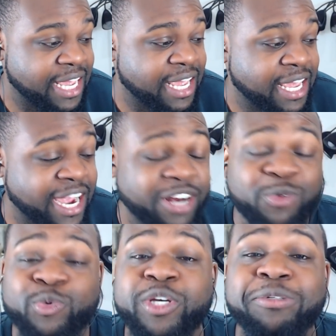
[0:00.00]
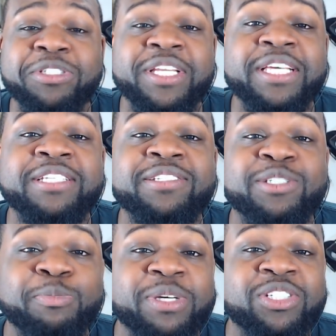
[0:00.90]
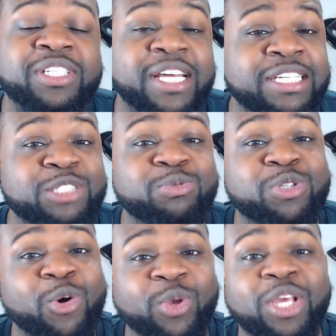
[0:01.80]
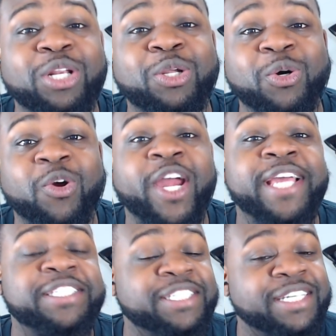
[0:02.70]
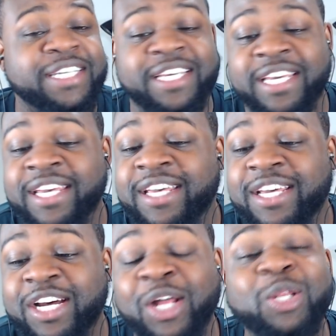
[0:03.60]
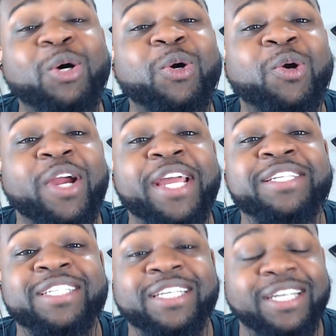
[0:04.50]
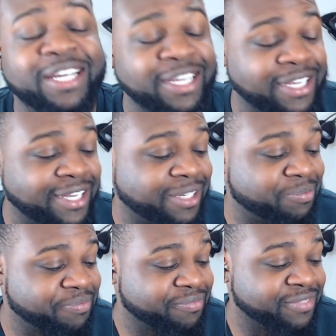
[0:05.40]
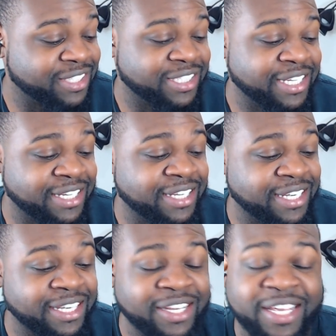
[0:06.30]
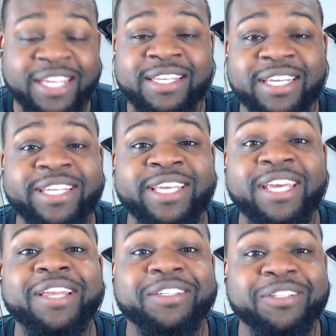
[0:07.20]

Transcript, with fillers: had a real sneaky suspicion that this was gonna get a little crazy, and uh, a little crazy. Uh, it, it it did get.